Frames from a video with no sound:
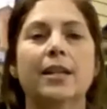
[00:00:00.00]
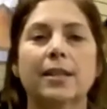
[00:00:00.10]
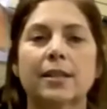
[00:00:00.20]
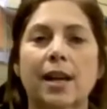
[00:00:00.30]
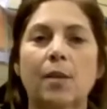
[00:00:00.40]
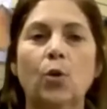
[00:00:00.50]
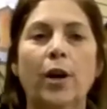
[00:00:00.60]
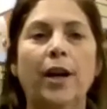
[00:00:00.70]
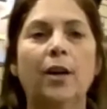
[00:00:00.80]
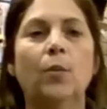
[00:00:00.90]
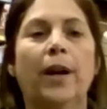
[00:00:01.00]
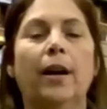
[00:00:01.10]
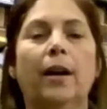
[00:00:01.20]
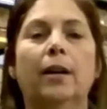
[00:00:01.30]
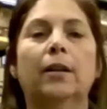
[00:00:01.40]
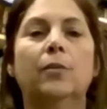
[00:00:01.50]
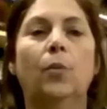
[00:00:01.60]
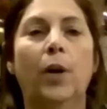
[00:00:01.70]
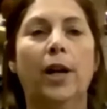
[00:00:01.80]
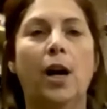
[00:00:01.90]
somewhere where
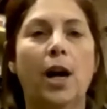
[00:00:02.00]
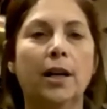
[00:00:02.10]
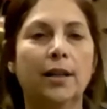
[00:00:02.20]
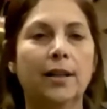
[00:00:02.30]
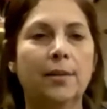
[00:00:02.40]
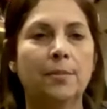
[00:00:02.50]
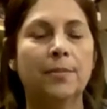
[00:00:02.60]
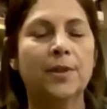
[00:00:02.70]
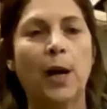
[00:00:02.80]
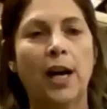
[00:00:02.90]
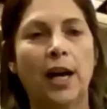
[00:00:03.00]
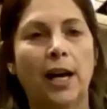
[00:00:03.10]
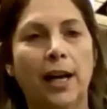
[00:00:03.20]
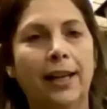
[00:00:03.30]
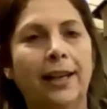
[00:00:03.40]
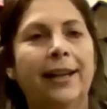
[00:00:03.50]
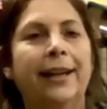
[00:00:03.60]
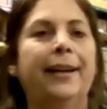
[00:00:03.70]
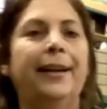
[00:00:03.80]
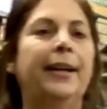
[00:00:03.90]
when a hawk comes by,
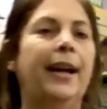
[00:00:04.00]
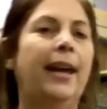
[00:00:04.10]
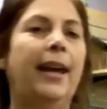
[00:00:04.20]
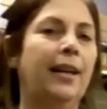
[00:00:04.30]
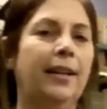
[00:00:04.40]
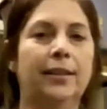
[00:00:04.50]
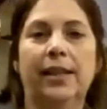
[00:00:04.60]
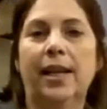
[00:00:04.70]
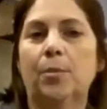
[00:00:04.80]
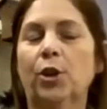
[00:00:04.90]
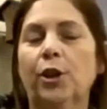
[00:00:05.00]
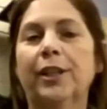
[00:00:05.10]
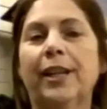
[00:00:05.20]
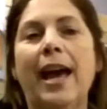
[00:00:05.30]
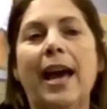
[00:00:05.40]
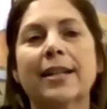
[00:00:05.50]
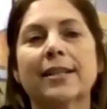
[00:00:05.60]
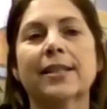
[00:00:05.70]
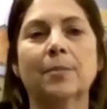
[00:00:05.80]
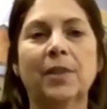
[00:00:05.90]
a neighborhood cat,
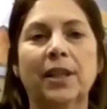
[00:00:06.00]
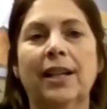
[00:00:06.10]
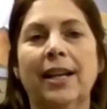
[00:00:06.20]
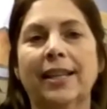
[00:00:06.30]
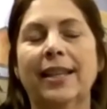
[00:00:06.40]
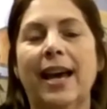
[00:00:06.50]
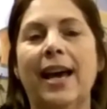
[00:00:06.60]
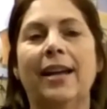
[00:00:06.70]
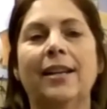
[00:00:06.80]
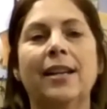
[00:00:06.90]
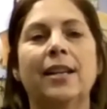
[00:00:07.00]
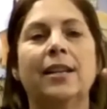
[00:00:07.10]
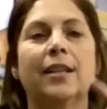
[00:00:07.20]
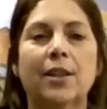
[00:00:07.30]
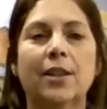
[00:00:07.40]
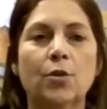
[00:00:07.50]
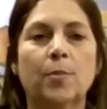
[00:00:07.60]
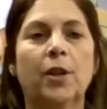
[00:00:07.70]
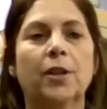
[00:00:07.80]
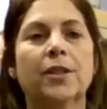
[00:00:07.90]
something like that, that those
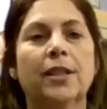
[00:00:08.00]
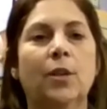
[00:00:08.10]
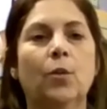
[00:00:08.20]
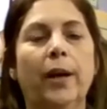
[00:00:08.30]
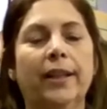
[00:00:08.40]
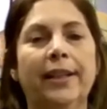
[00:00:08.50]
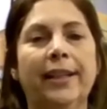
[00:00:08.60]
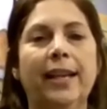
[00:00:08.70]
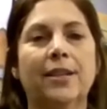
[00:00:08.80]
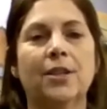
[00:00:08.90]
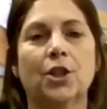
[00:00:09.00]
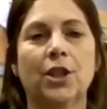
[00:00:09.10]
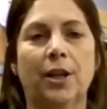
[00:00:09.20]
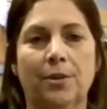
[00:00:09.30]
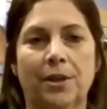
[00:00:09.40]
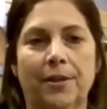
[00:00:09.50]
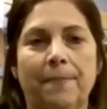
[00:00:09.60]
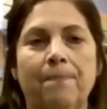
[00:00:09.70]
birds can quickly get to shelter.